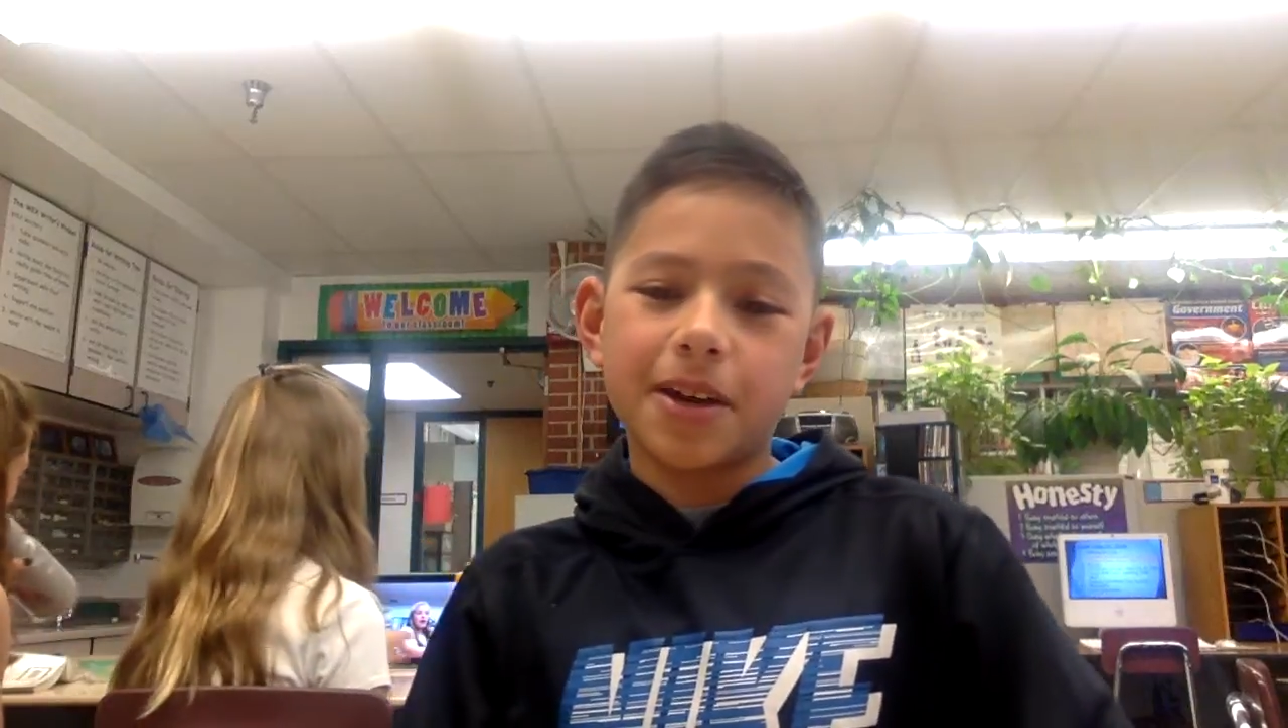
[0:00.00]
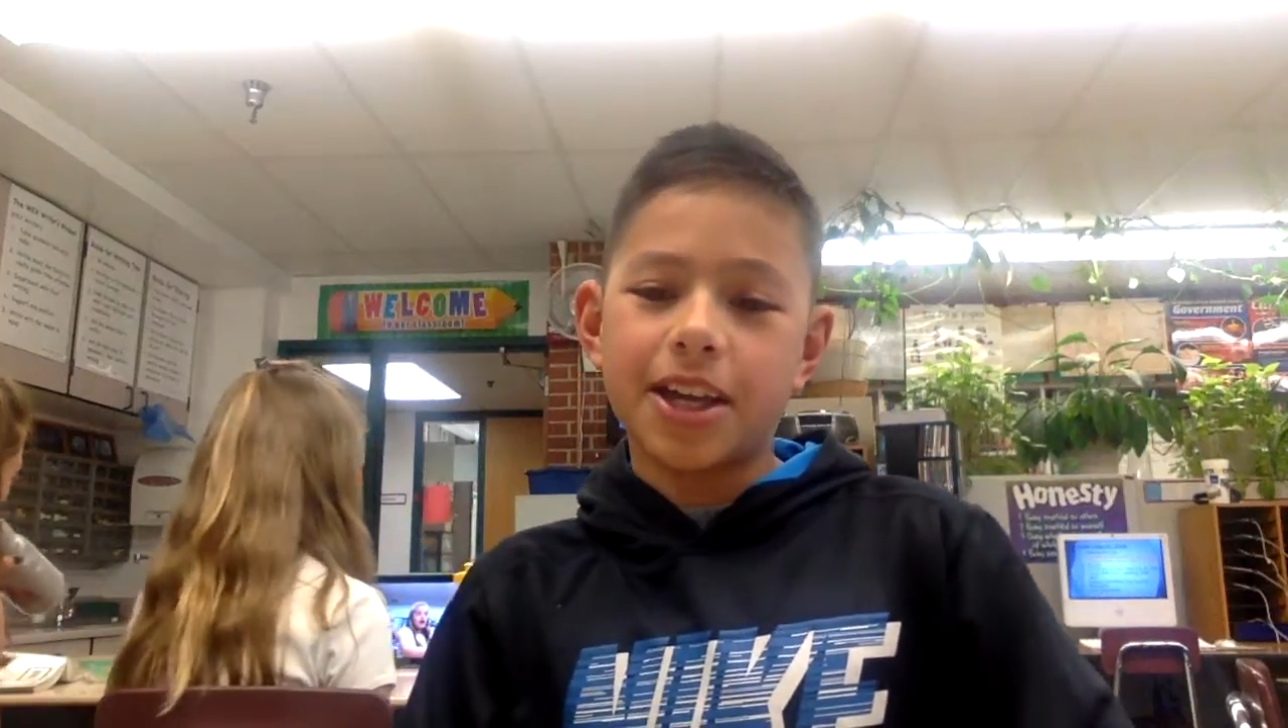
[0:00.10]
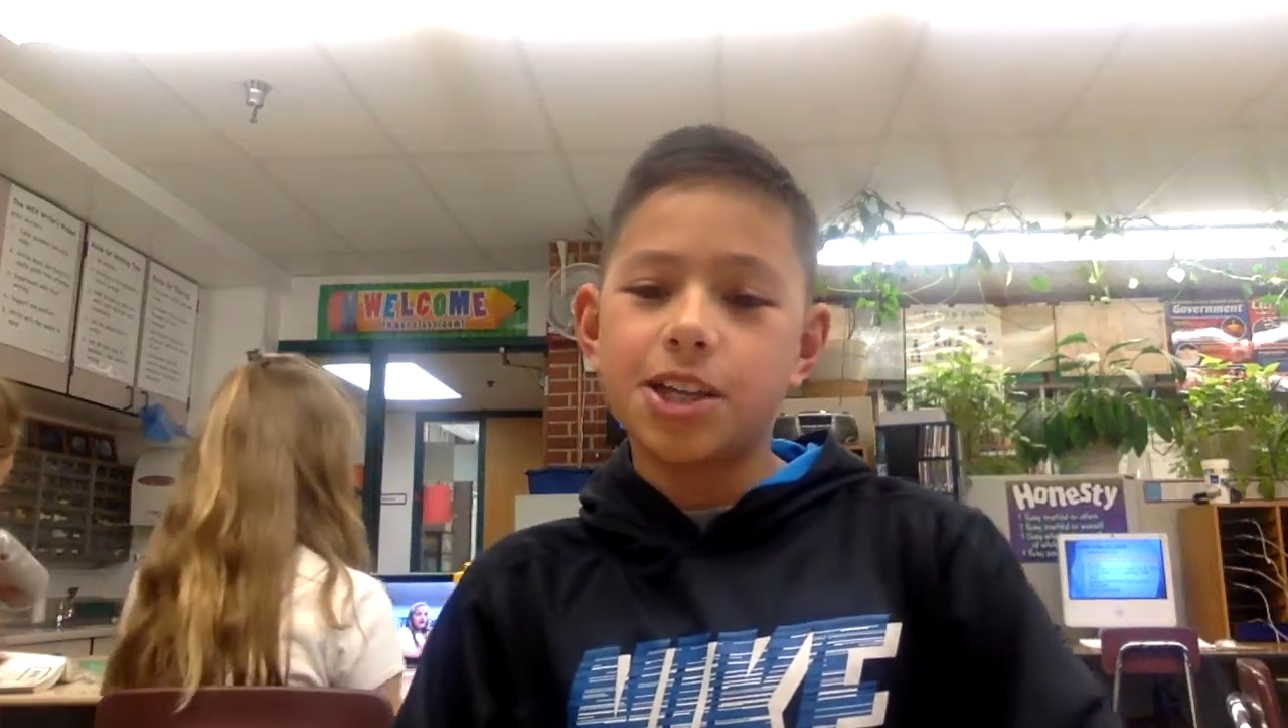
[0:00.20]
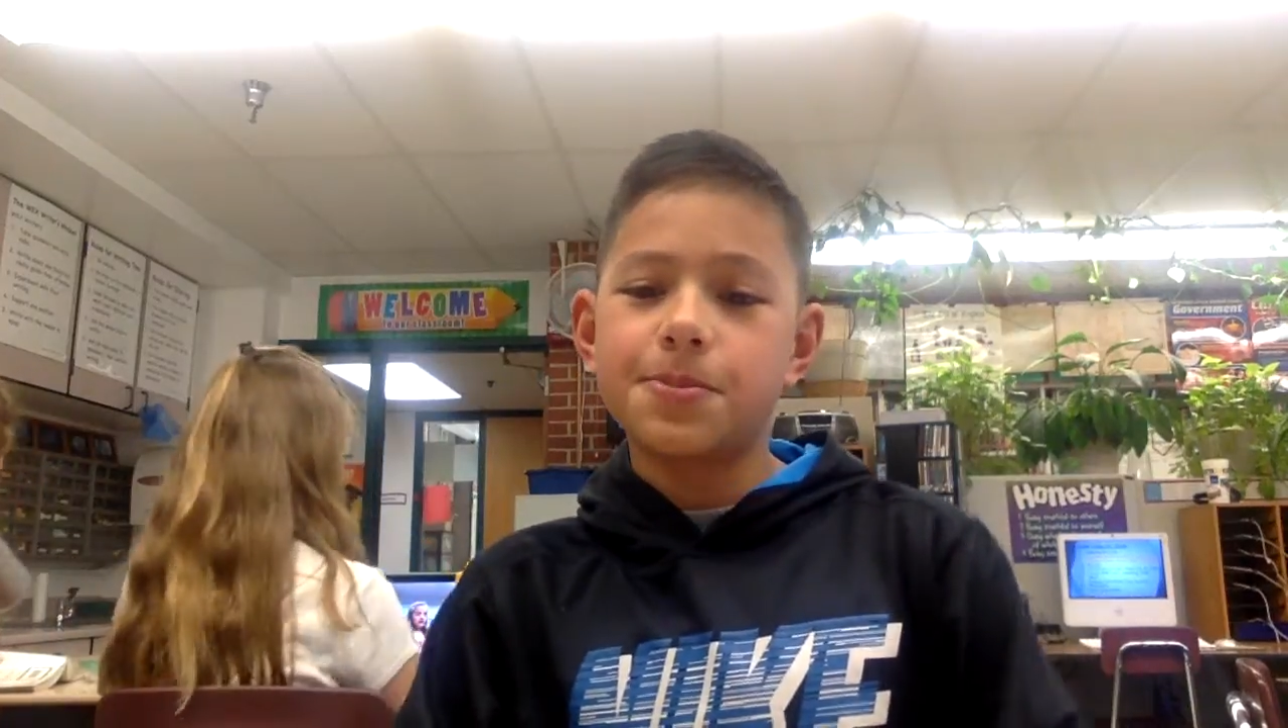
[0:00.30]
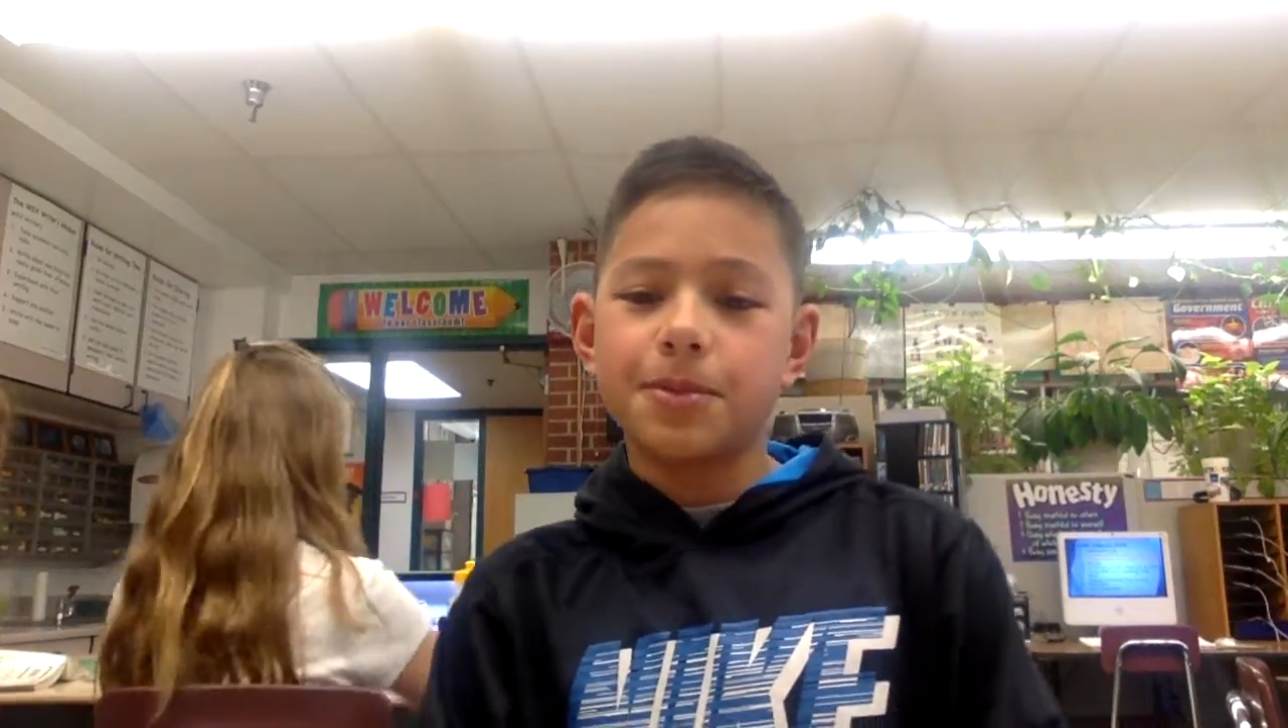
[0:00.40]

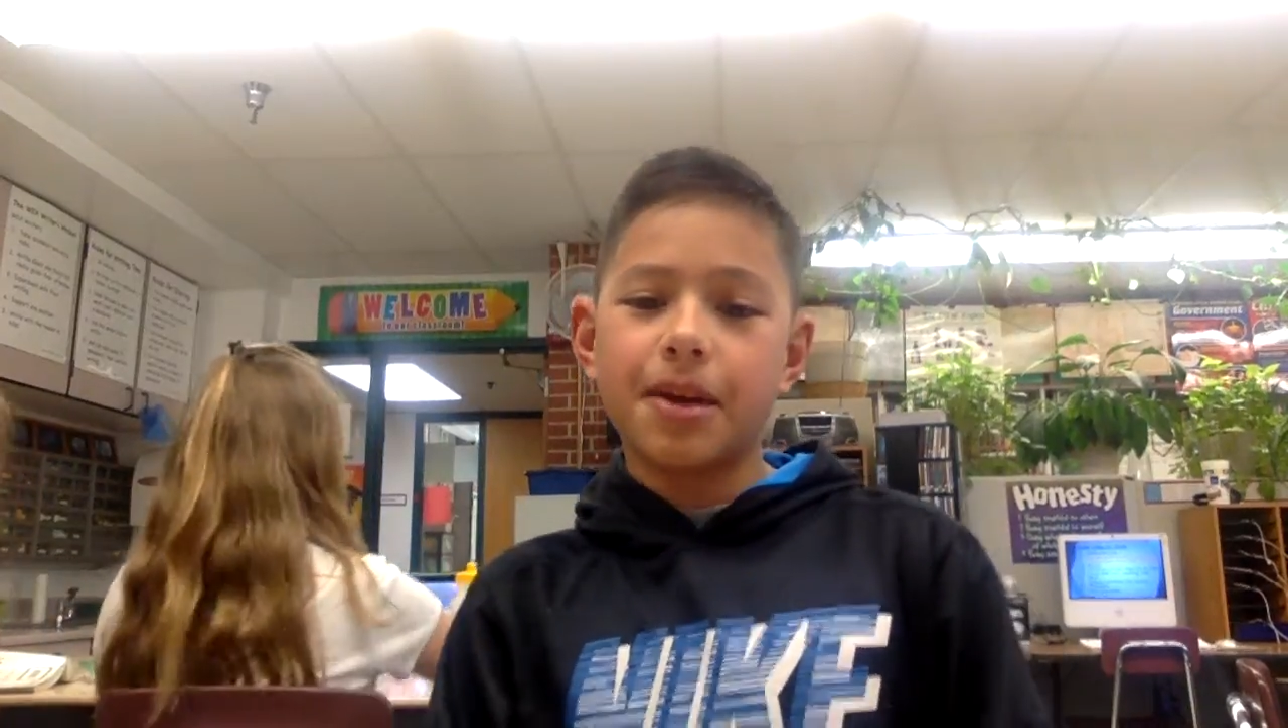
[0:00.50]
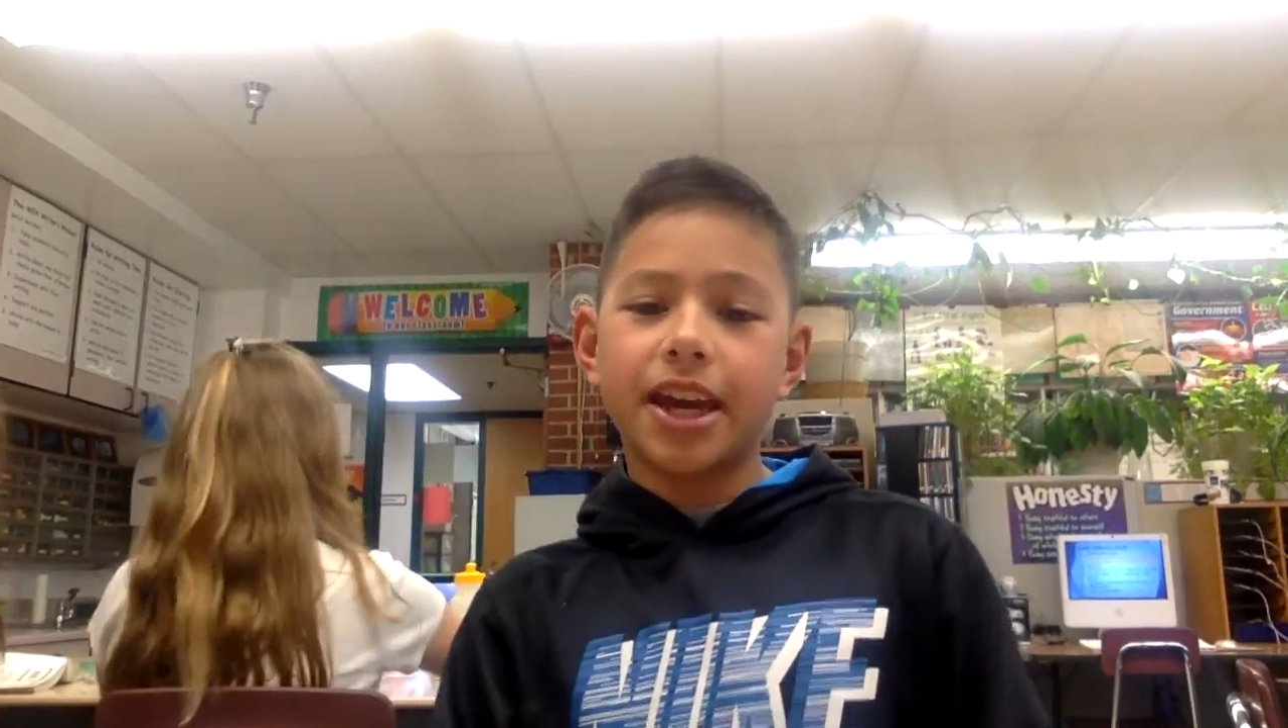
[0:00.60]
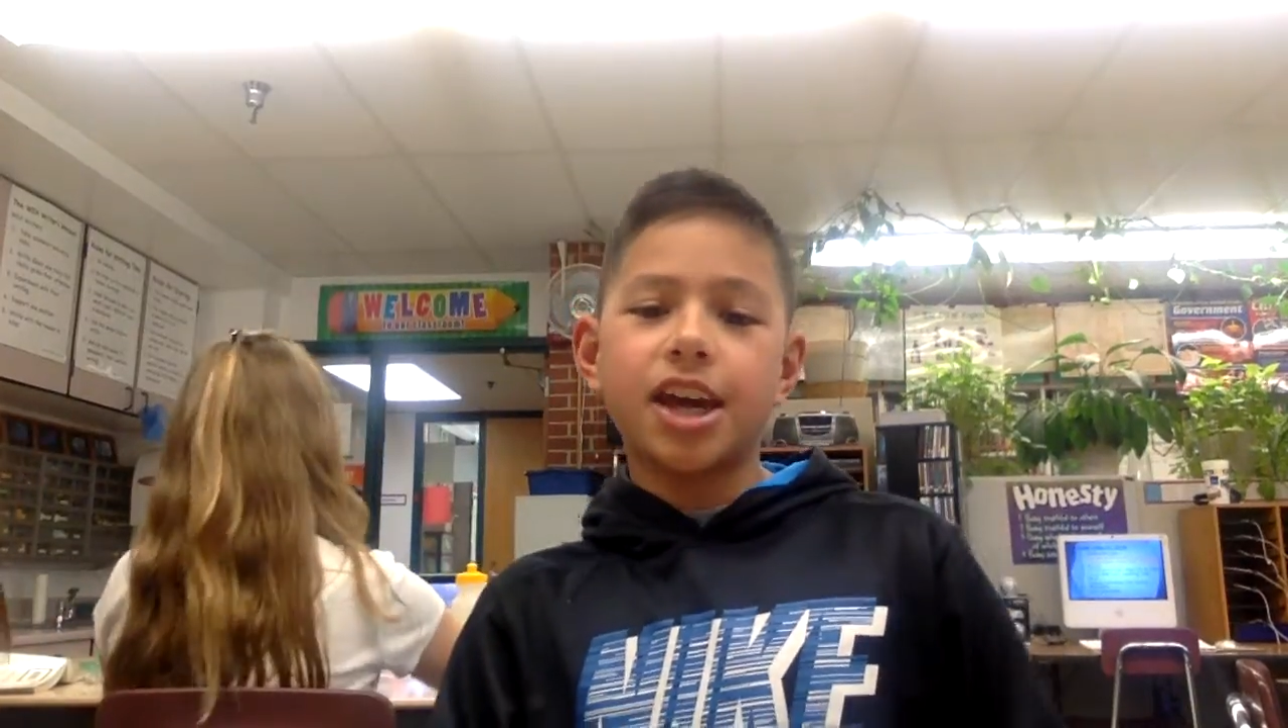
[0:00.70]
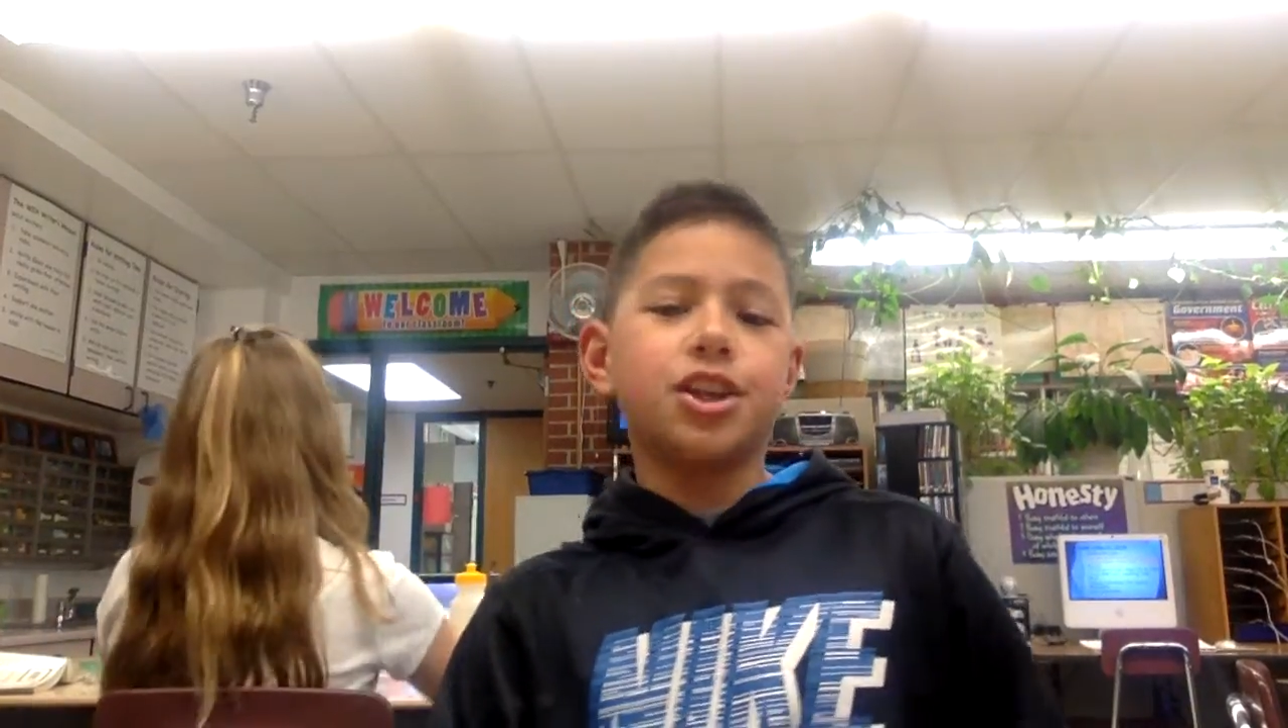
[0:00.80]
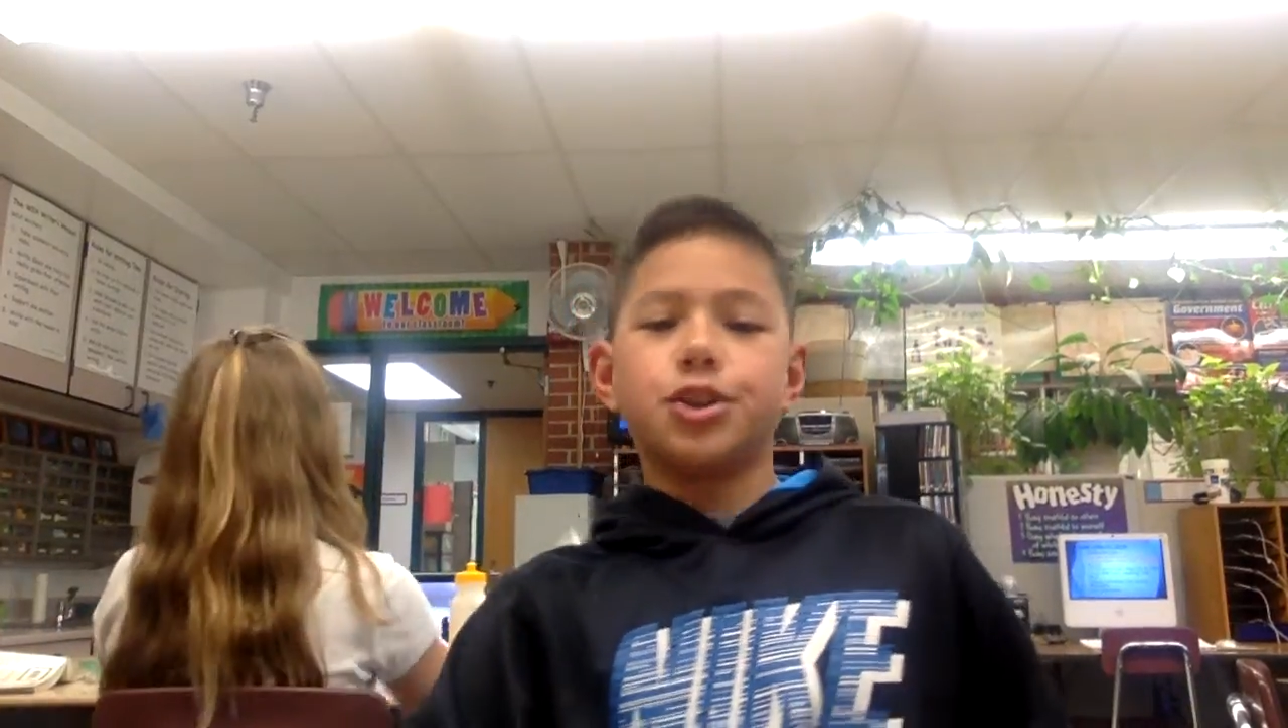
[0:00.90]
he's been making